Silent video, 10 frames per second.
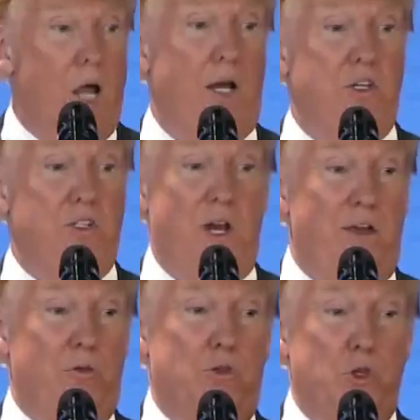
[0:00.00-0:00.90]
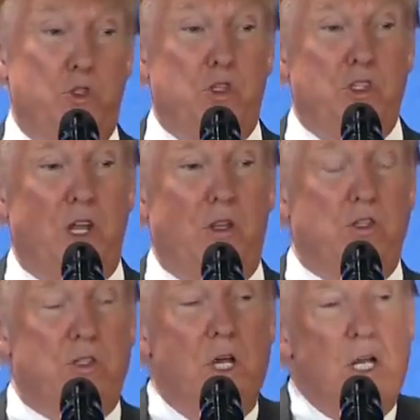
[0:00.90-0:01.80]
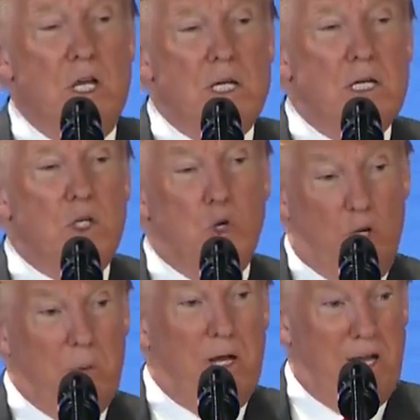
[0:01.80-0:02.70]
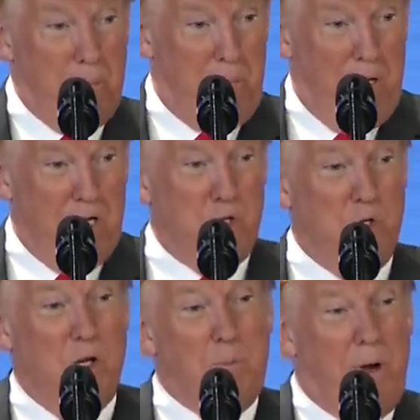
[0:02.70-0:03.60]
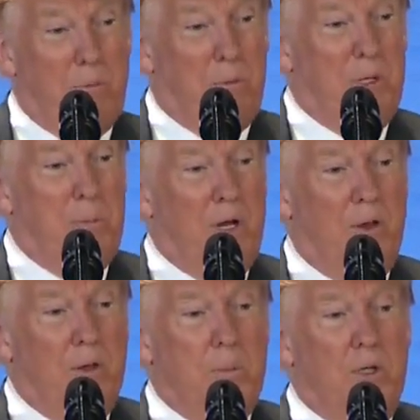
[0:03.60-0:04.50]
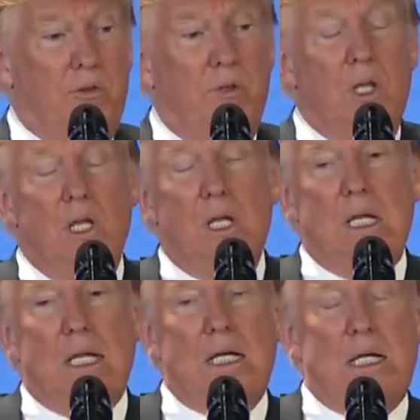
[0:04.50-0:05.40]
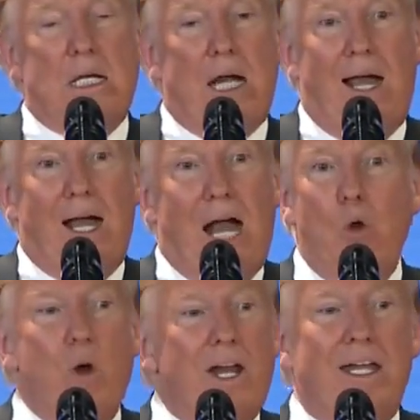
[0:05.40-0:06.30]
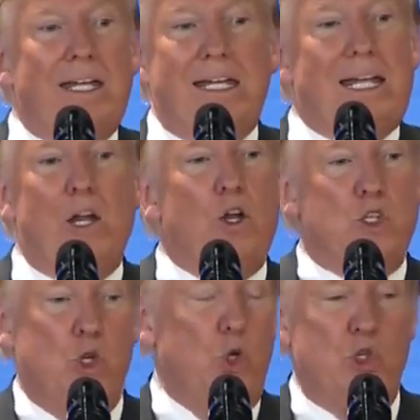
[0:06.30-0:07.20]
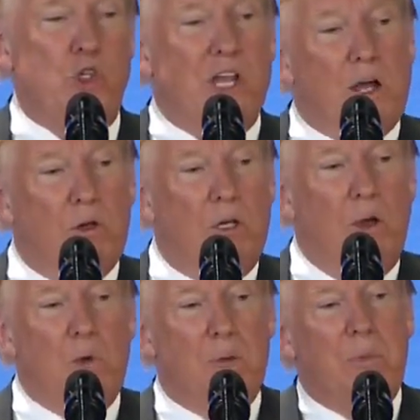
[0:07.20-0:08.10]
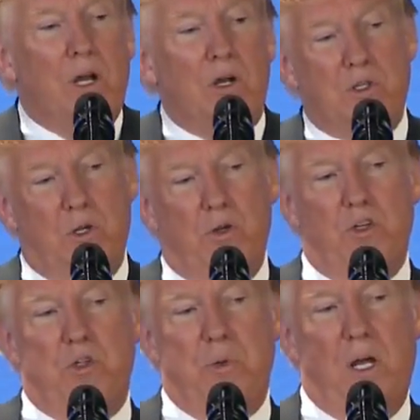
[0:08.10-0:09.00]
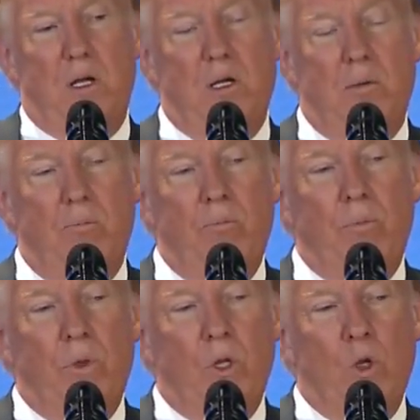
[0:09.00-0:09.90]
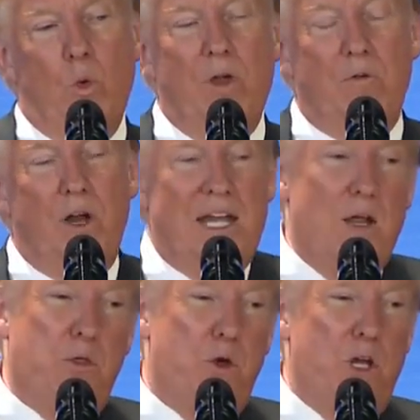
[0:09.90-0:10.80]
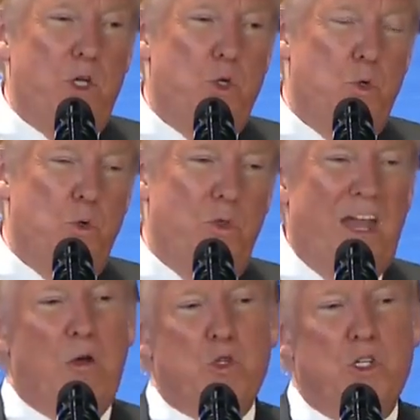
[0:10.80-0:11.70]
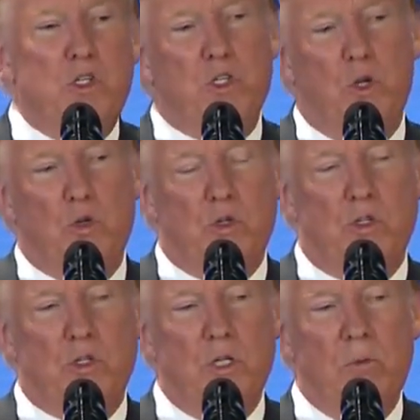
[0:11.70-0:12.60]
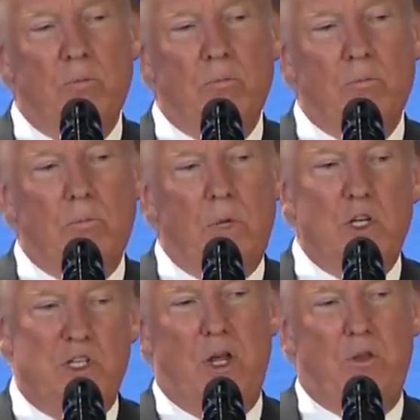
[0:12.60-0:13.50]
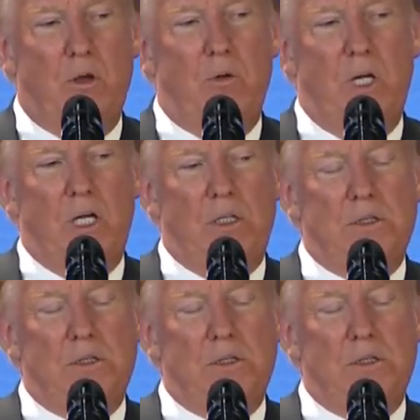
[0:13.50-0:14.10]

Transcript: honest, and I used to say this during my campaign, as you know probably better than most. I want to get our soldiers out. I want to bring our soldiers back home. We have right now 32,000 soldiers in South Korea,